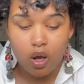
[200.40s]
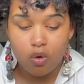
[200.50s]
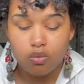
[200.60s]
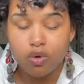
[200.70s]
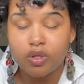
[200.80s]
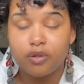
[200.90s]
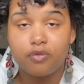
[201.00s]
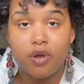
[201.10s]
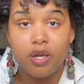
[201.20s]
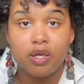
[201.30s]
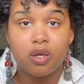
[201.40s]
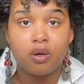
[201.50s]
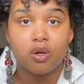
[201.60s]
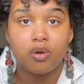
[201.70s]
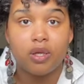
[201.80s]
a really fun
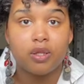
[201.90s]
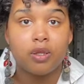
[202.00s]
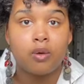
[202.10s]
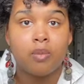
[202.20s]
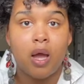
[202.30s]
a curriculum.